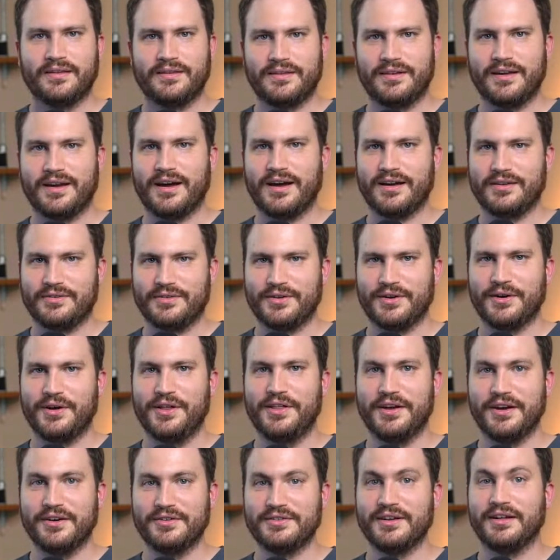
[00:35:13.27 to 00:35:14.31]
Yeah, so
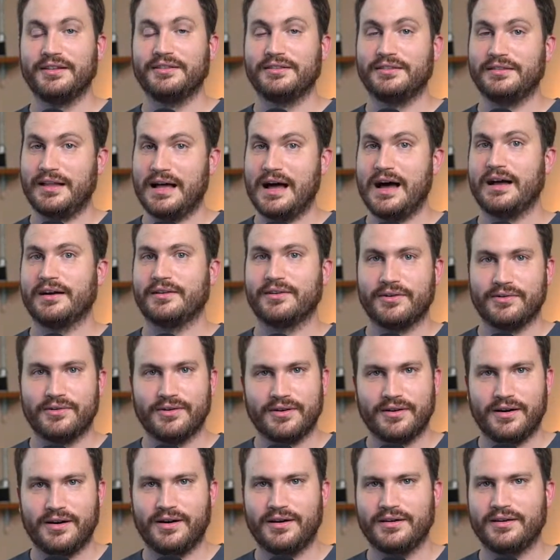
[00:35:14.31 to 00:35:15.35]
there's a lot
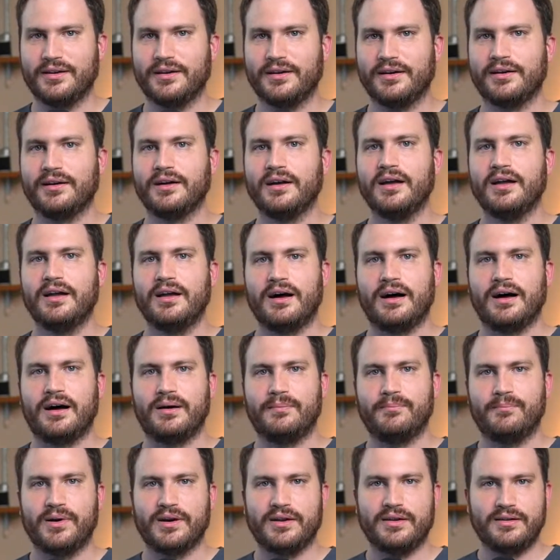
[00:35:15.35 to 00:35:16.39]
going on here.
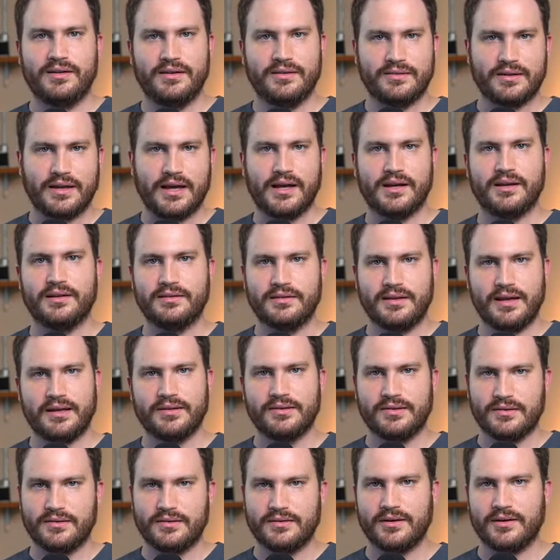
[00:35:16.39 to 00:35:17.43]
But it is kind of
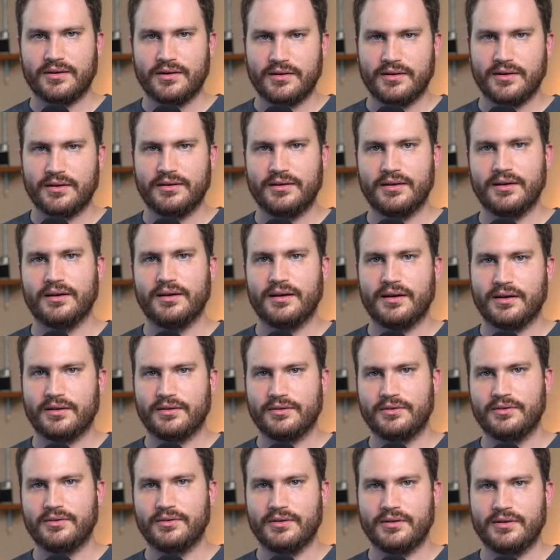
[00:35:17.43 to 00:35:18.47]
necessary to get a
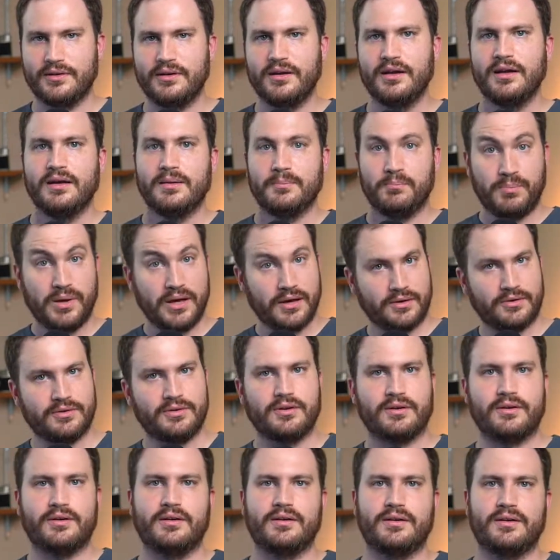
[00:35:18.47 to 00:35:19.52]
good
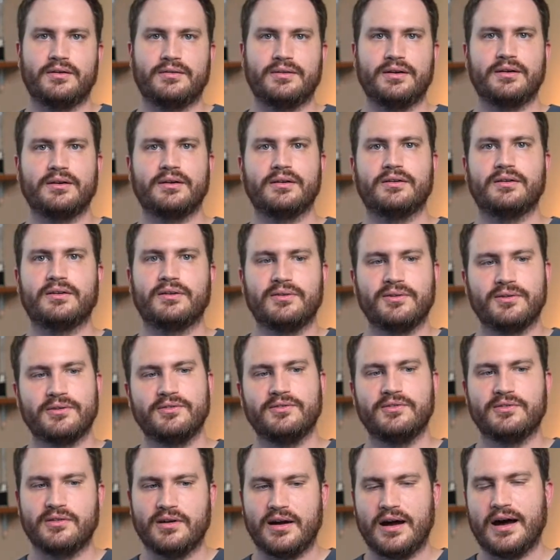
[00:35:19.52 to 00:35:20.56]
picture, to get a good
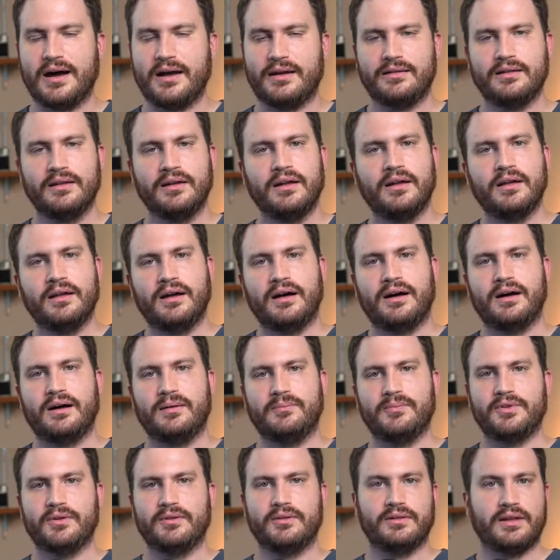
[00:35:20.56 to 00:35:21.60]
shot.
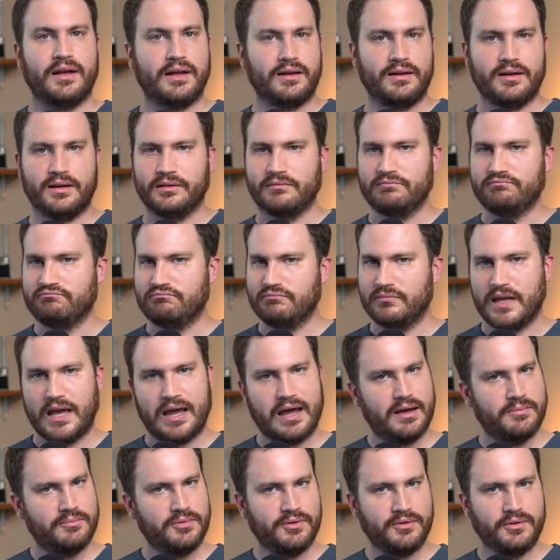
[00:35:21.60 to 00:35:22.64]
So lighting,
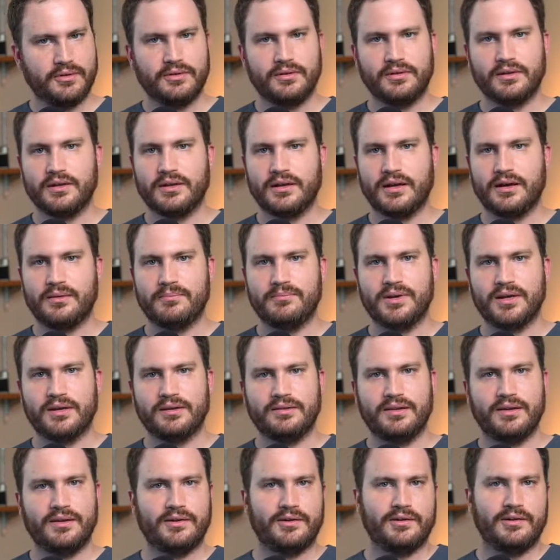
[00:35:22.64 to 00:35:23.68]
absolutely a
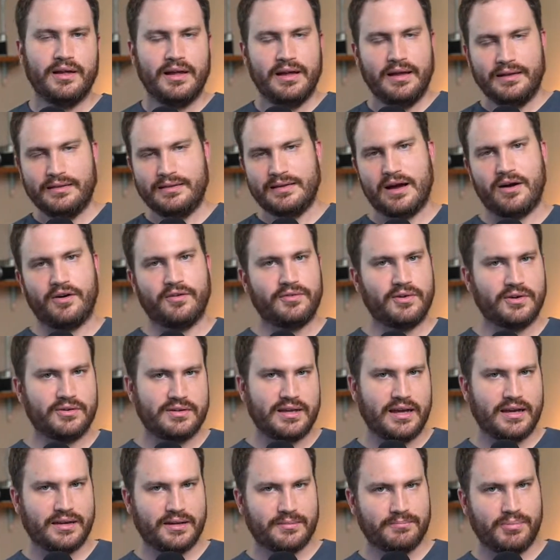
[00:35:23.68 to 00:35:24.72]
big deal. Now, if you're
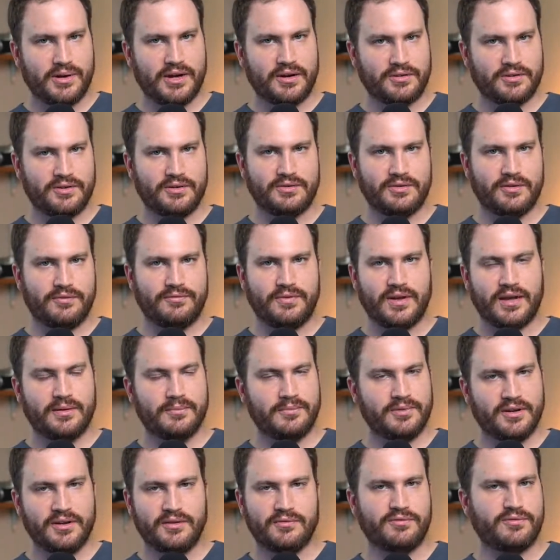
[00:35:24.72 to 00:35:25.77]
taking pictures of
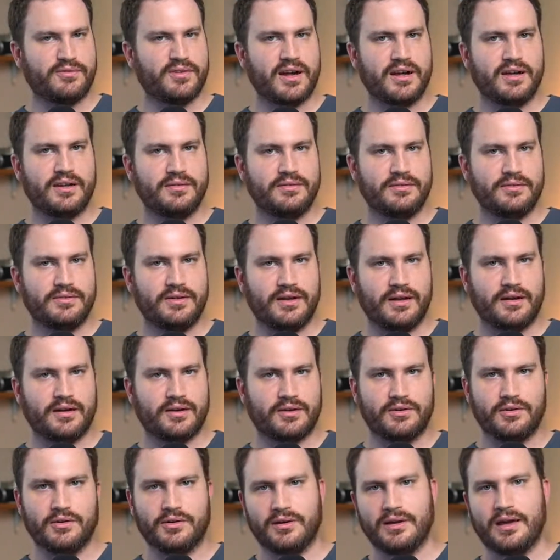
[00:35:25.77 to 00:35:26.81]
family and friends at a
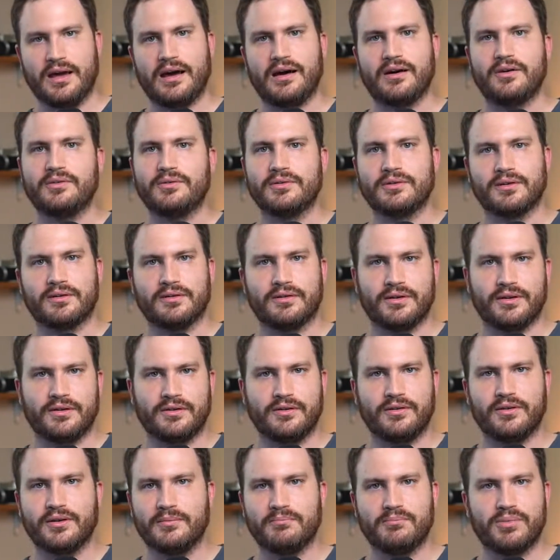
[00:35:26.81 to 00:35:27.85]
cookout
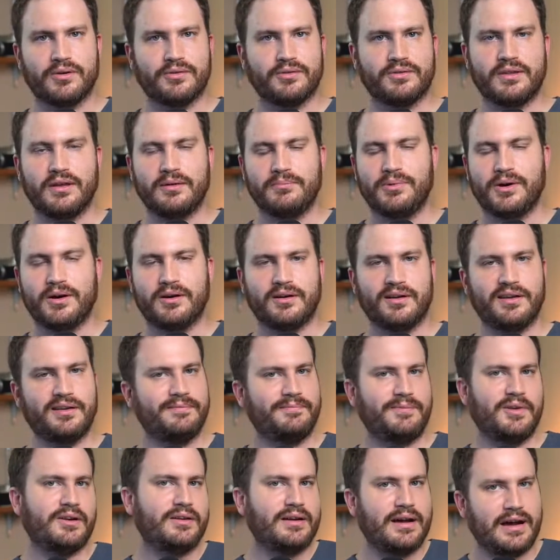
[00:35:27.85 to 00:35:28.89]
or, at a birthday party,
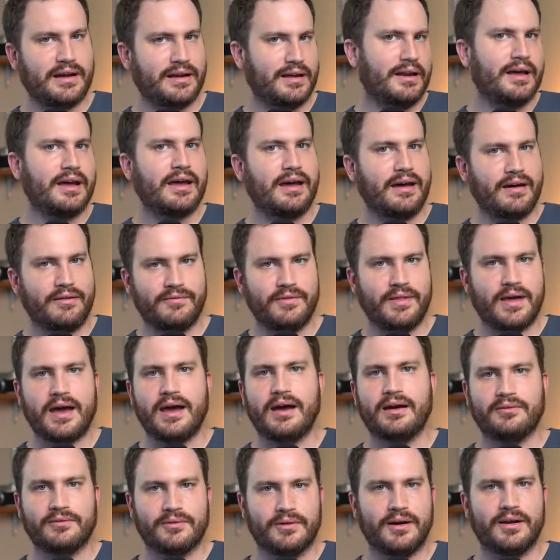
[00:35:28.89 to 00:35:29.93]
you're not going to have
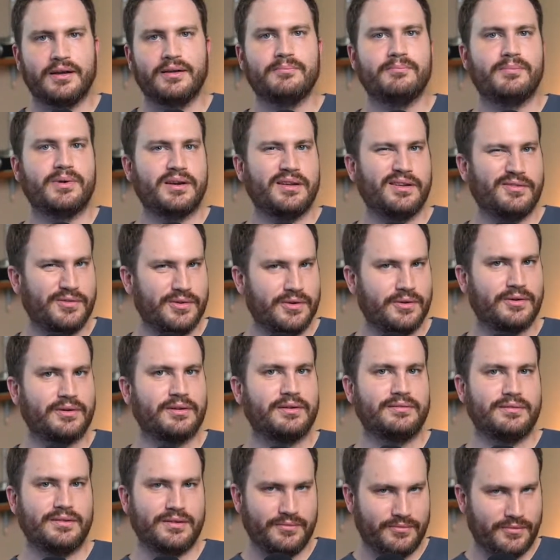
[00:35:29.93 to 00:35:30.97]
that, right? But if you're
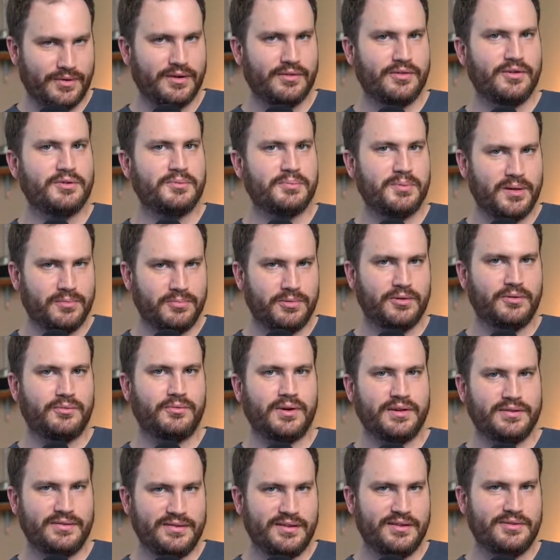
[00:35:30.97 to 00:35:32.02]
one of those people who
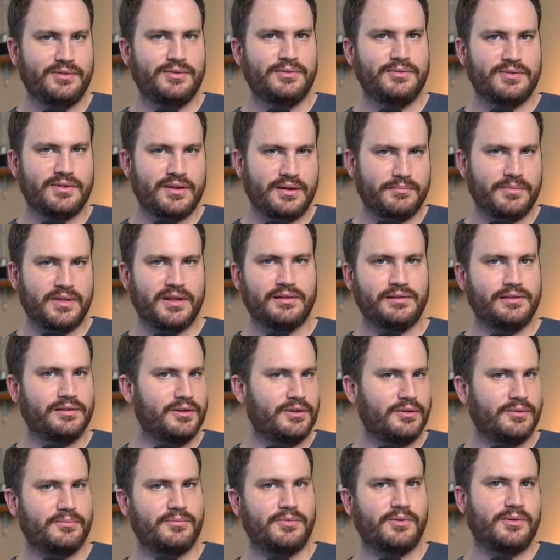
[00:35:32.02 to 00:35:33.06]
wants to do something a
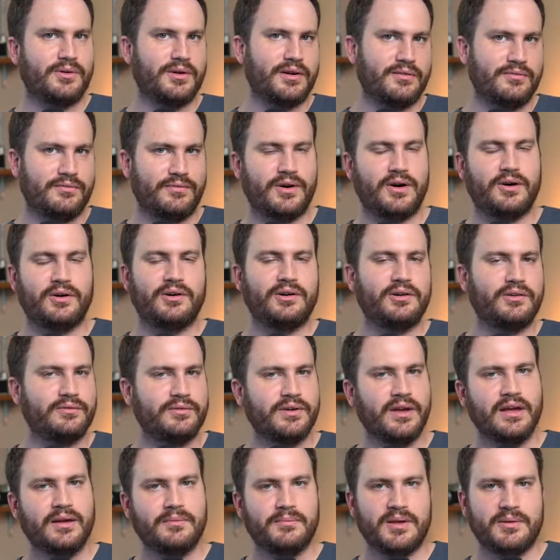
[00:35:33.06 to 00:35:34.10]
little more
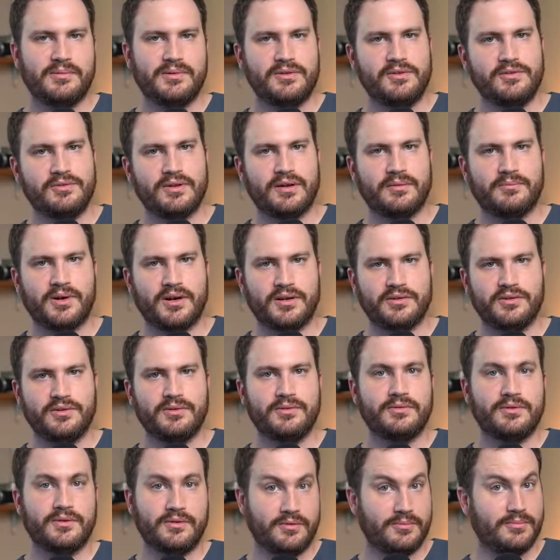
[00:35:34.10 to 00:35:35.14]
involved, maybe do something on
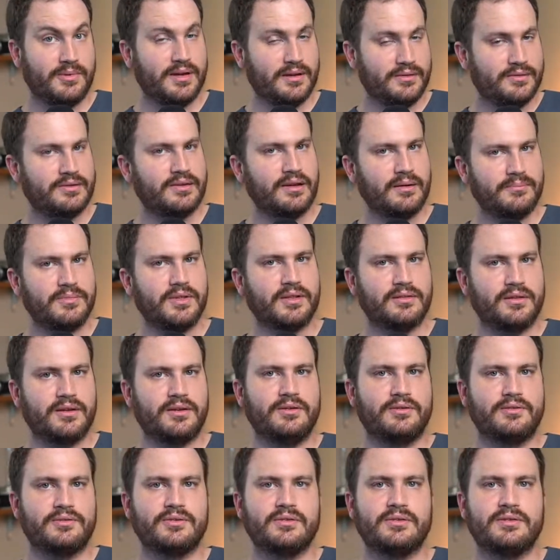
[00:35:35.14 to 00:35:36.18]
YouTube, it's something that
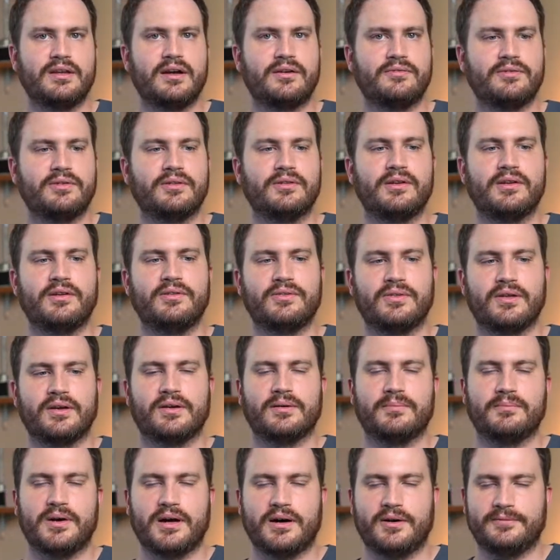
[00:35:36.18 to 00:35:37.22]
you should definitely
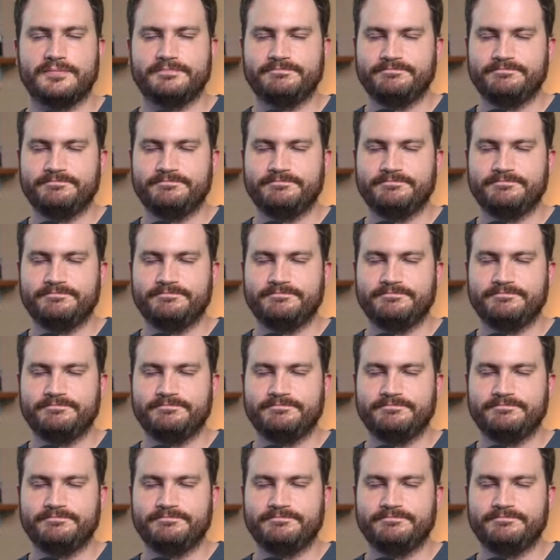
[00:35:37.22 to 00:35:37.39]
think about.